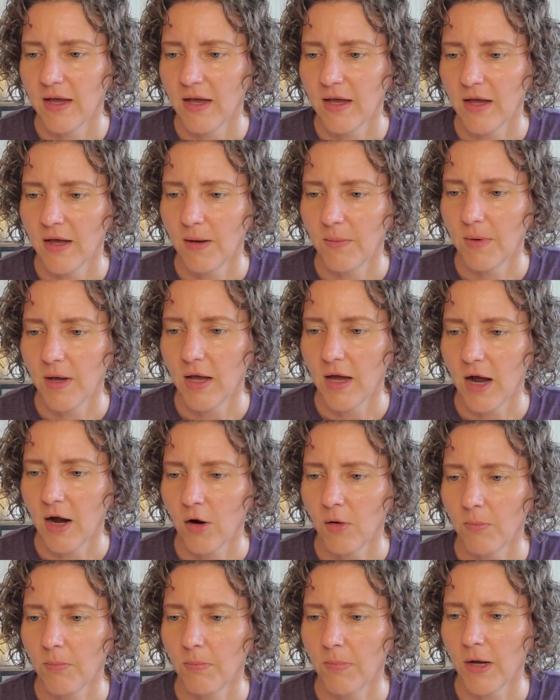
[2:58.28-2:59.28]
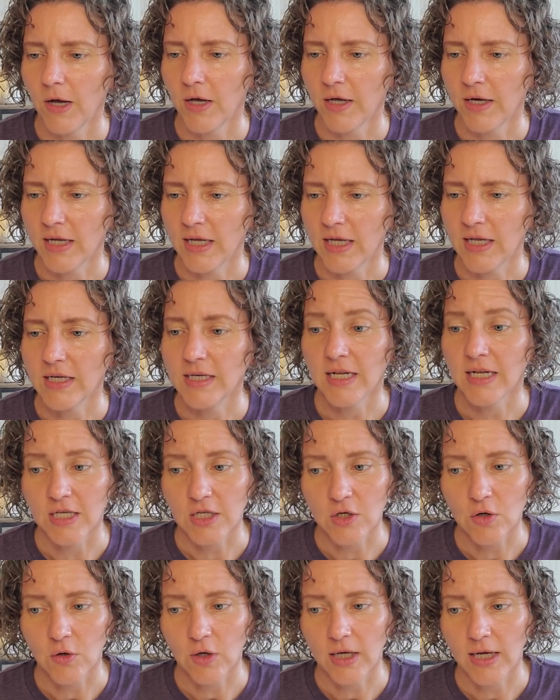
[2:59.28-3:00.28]
Our body
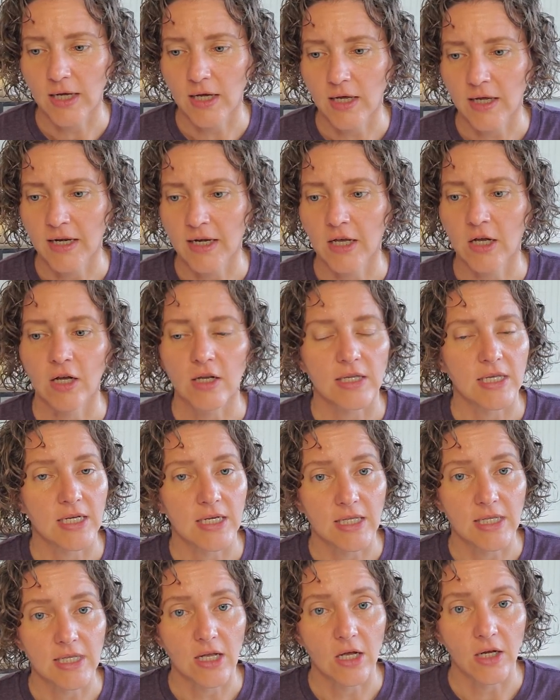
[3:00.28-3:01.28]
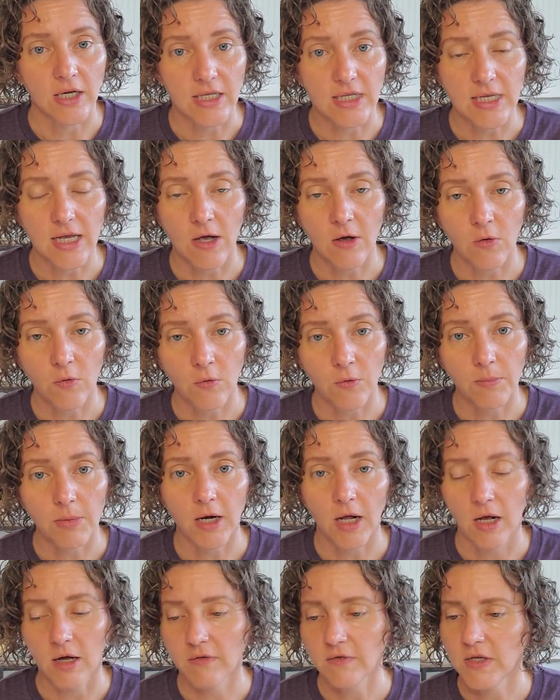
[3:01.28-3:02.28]
does create antioxidants on its own, but
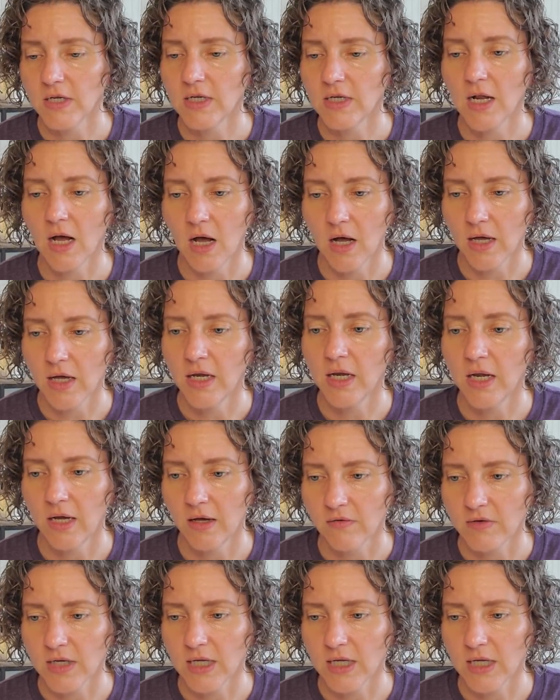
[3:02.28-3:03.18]
often not enough